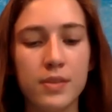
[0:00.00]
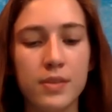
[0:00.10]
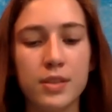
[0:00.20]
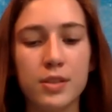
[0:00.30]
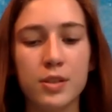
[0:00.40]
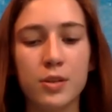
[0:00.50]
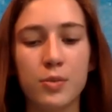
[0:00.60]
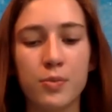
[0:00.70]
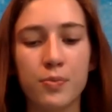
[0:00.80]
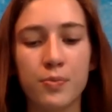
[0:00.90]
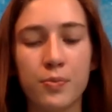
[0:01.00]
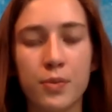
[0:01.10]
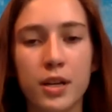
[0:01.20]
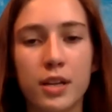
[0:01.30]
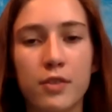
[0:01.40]
So
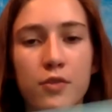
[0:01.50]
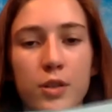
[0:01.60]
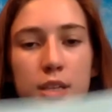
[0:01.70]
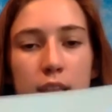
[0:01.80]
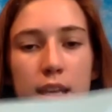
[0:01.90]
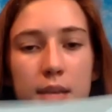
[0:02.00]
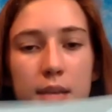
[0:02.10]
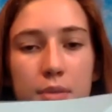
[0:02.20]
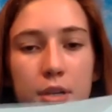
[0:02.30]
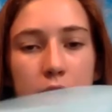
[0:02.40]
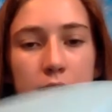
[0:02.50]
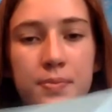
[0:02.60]
we're going to fold it like a book.